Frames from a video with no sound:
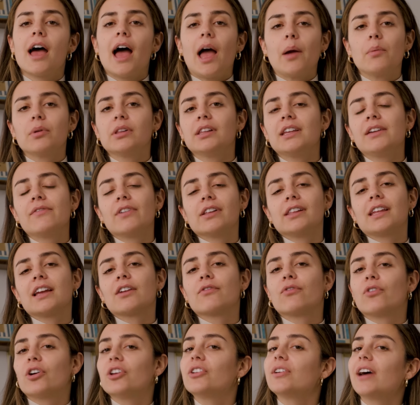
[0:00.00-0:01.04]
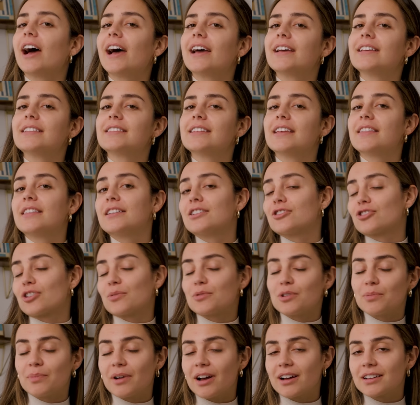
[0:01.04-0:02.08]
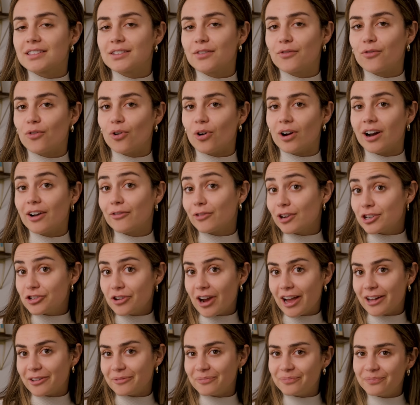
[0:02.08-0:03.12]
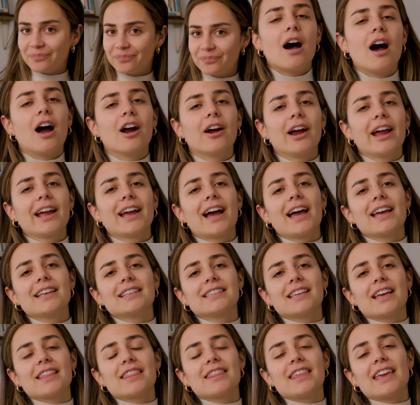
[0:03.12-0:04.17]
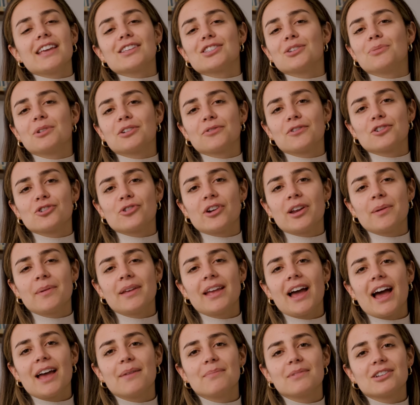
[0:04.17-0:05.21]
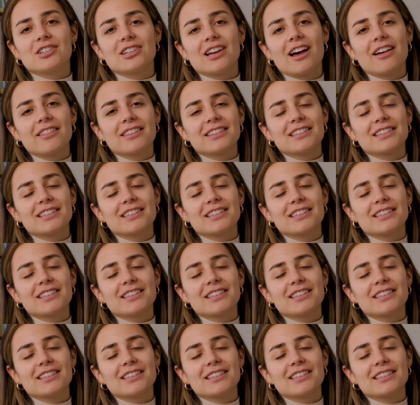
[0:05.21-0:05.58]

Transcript: I will leave a link for you guys in the description box for a free trial. All right, guys, thanks so much for joining me. I'm Michelle.